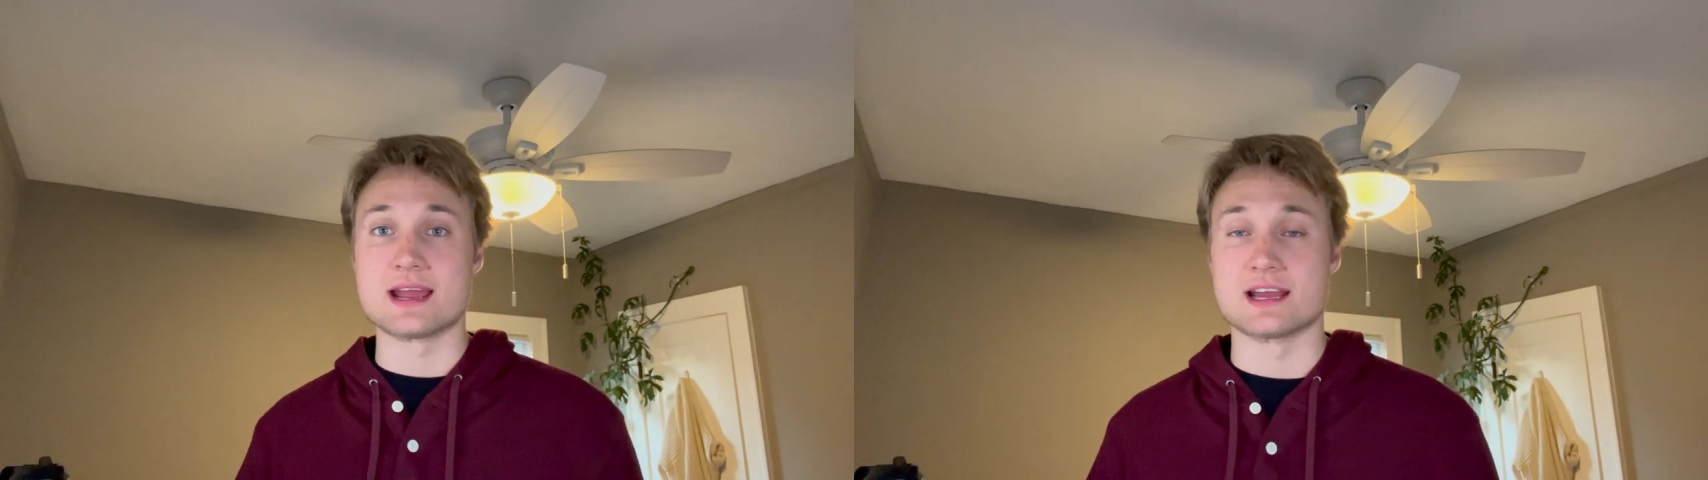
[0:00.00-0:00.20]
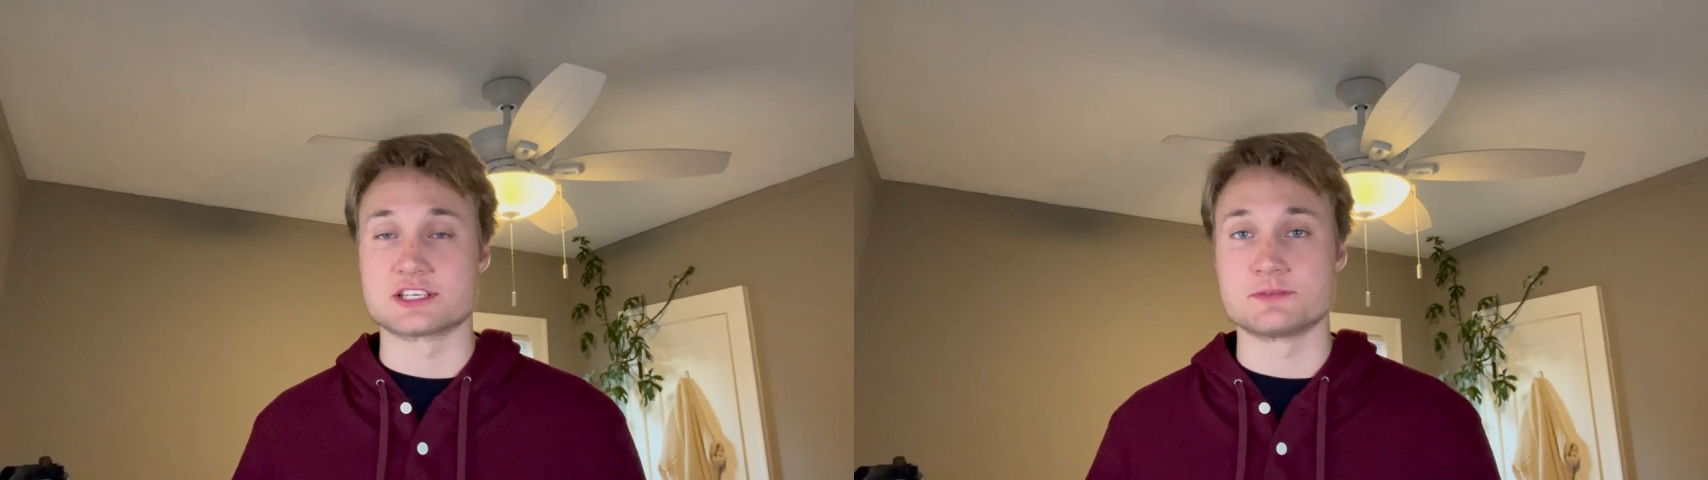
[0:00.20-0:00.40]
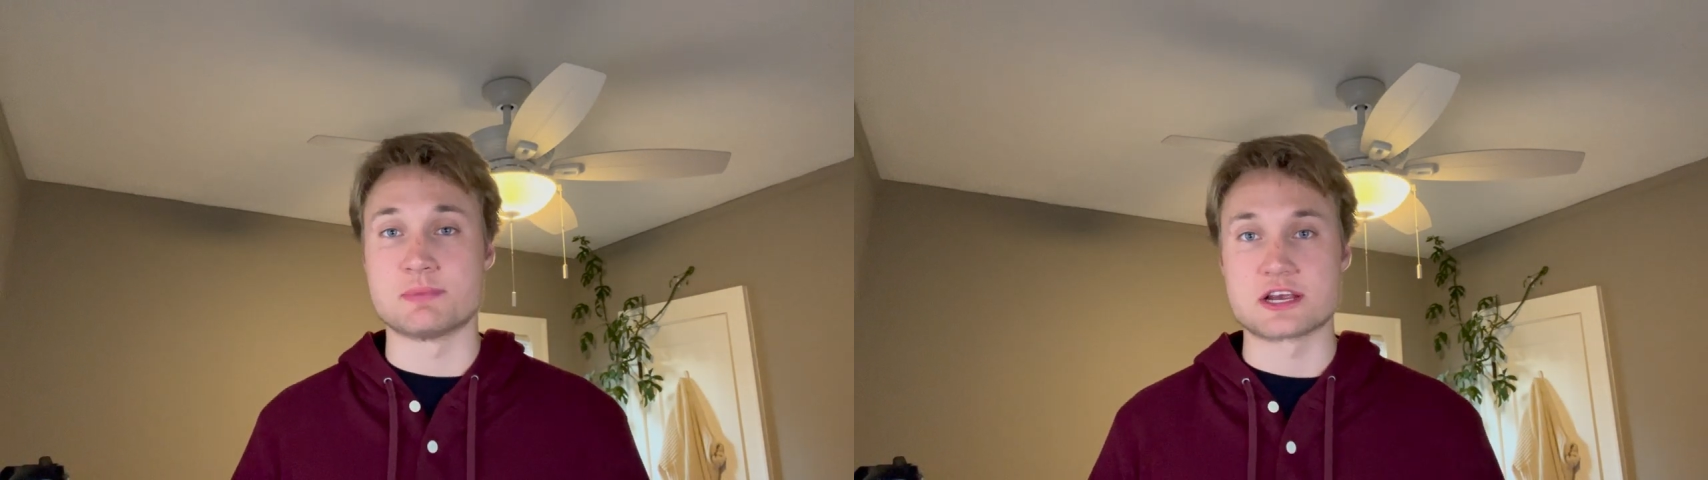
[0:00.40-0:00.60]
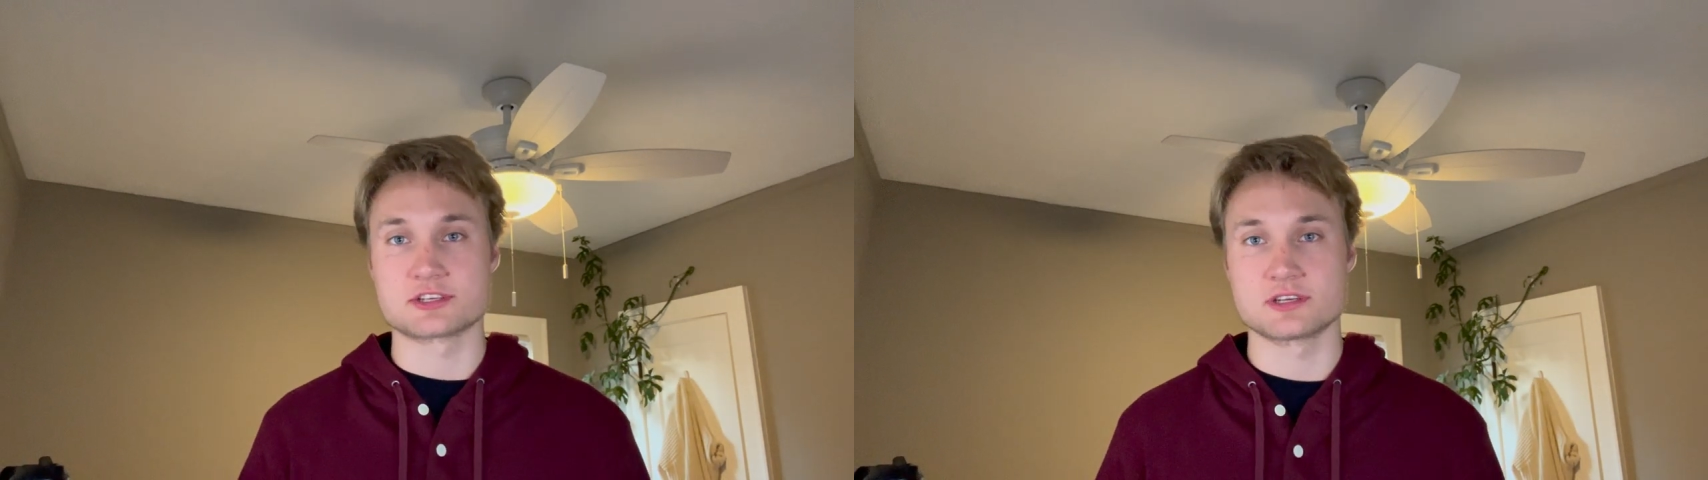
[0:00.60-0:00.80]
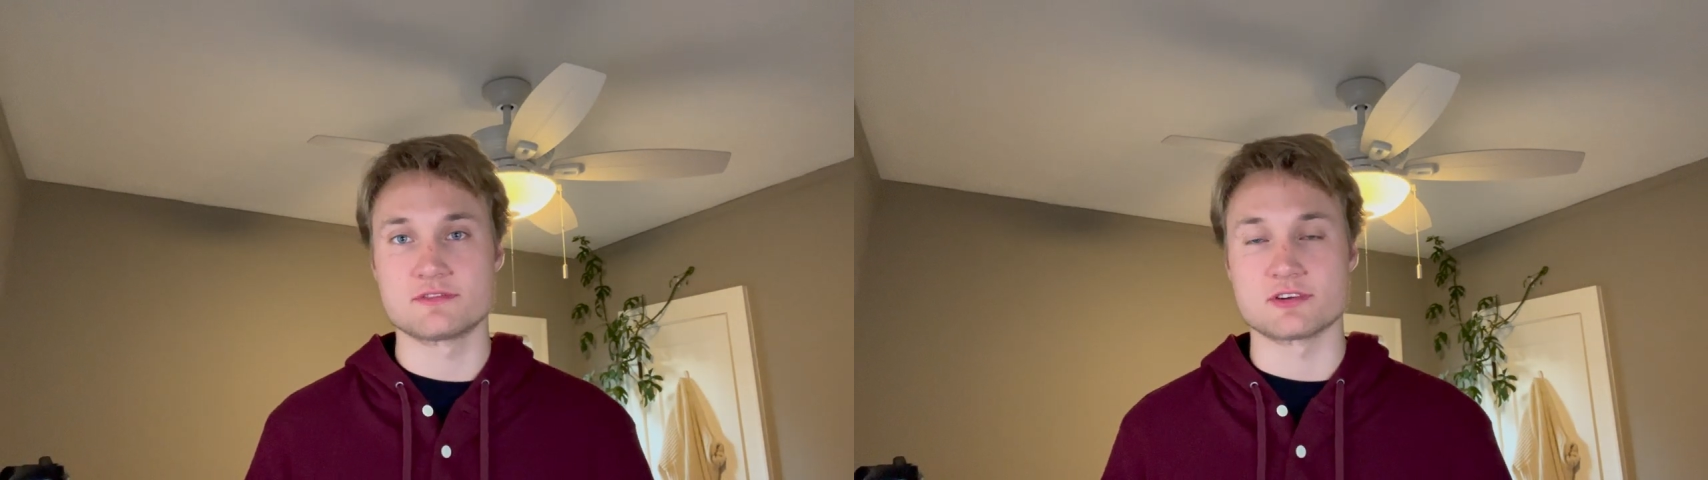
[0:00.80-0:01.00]

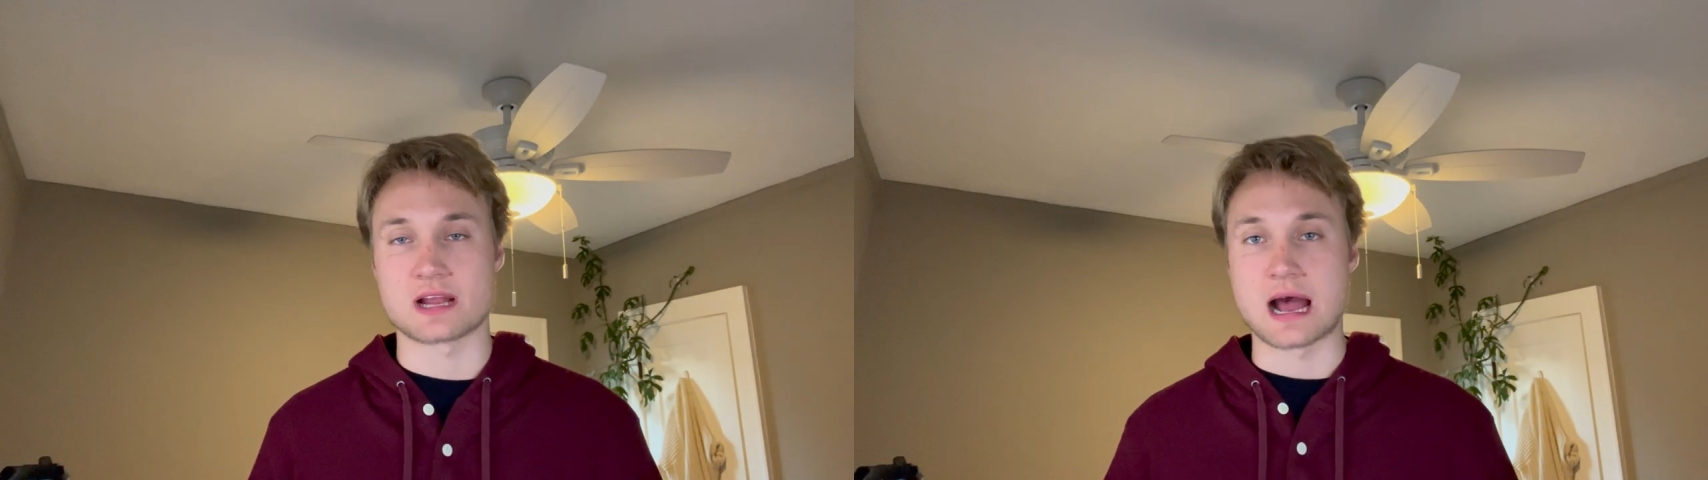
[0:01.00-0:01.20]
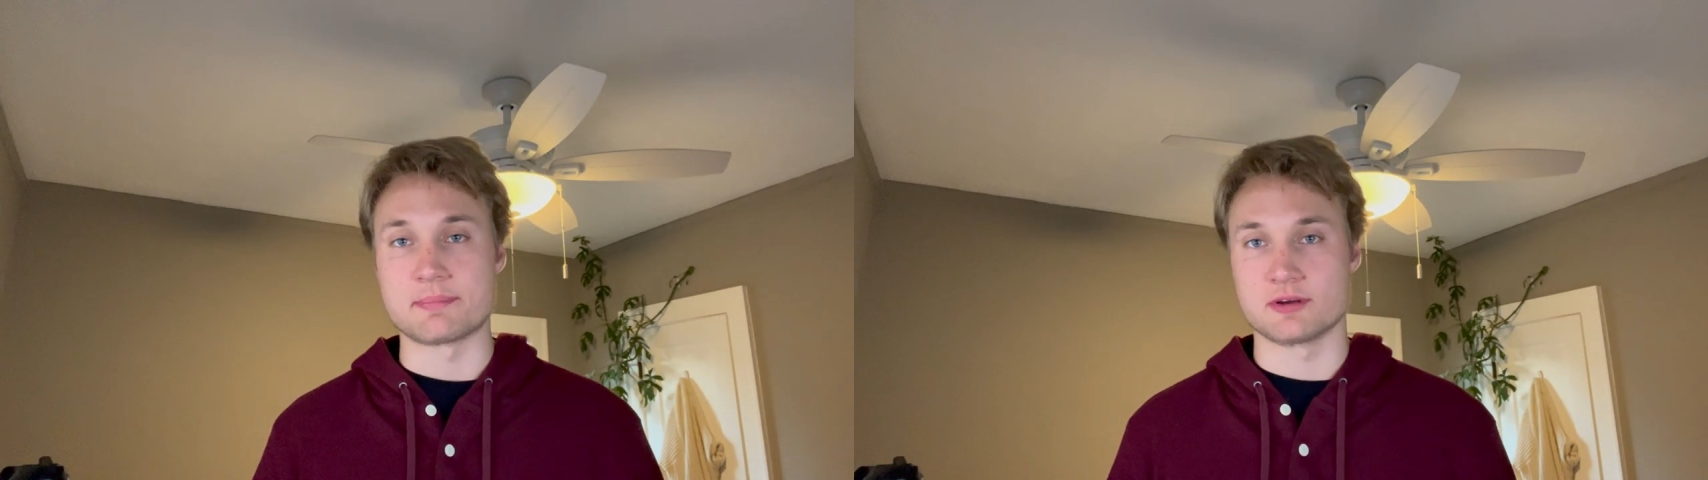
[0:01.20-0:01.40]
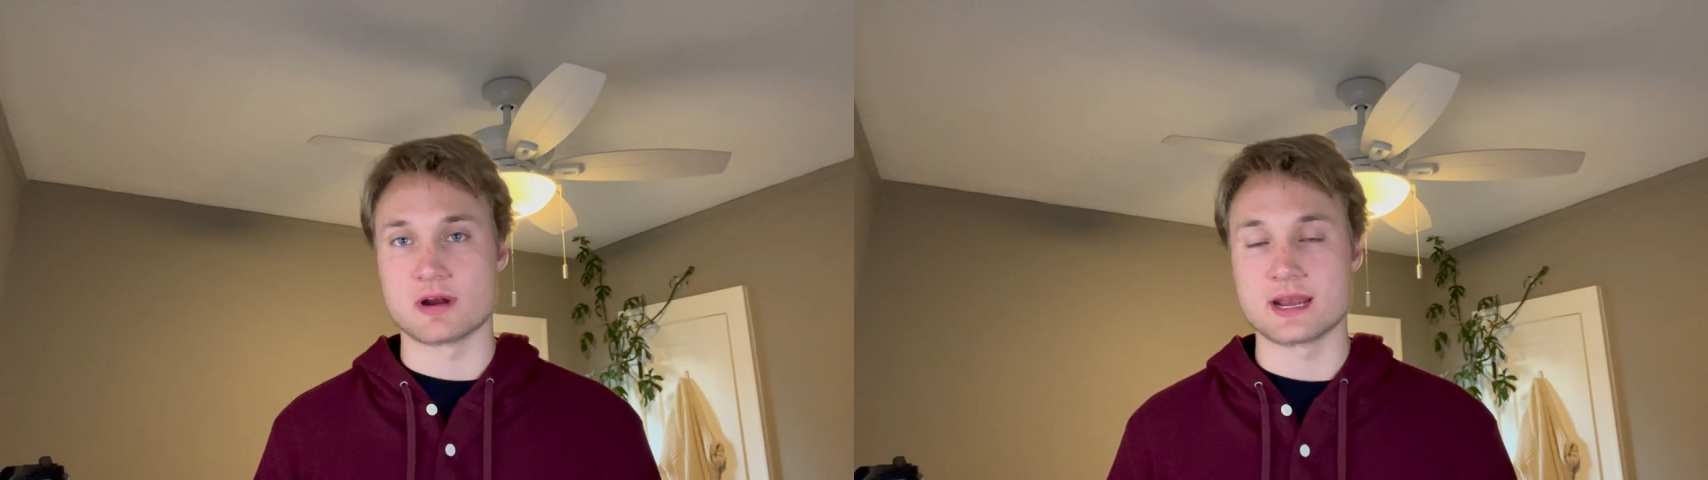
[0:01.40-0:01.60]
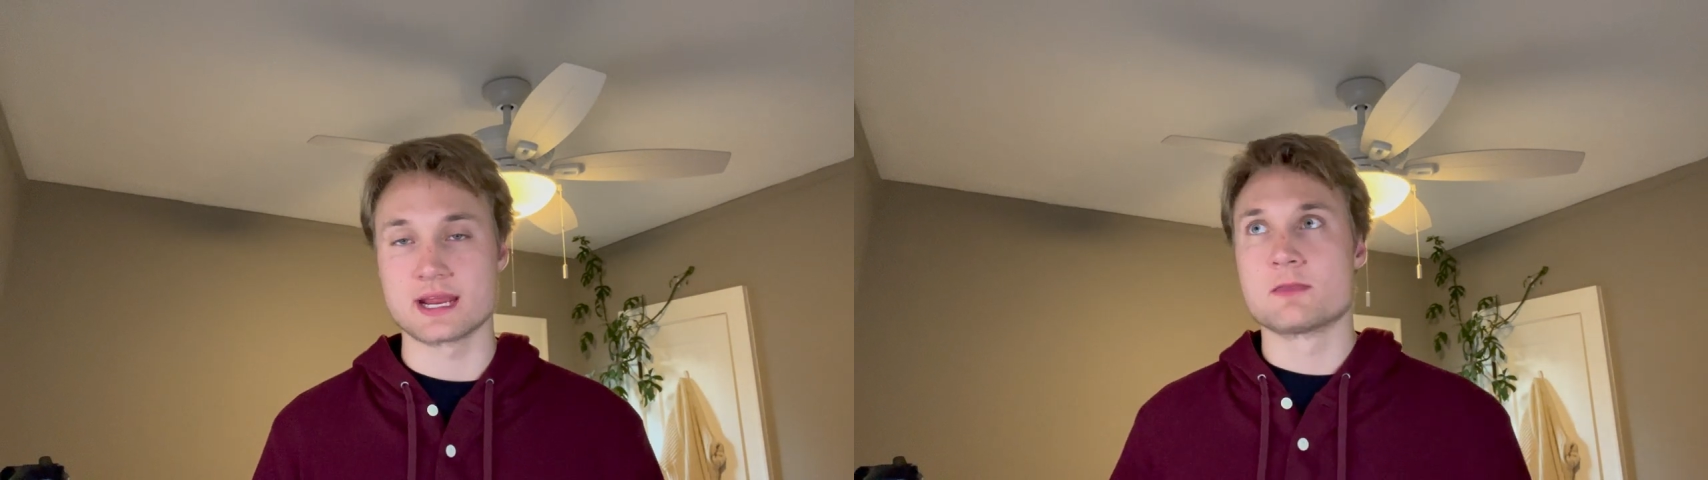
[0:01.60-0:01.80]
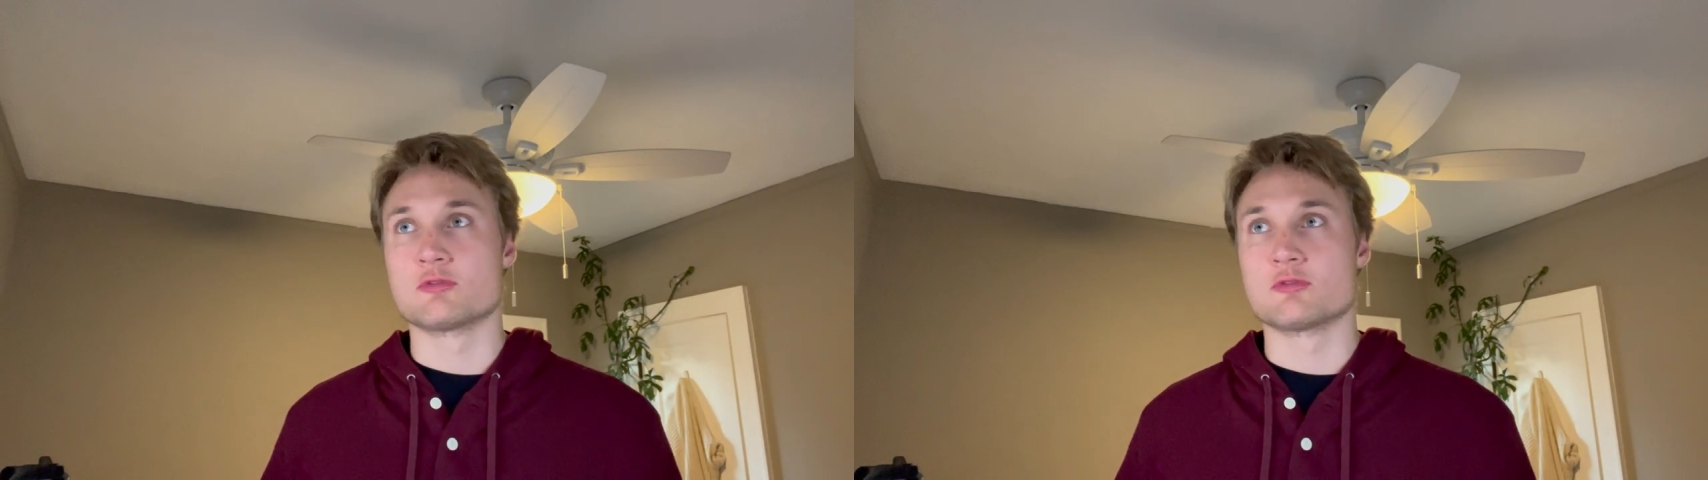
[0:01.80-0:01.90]
especially for copywriting,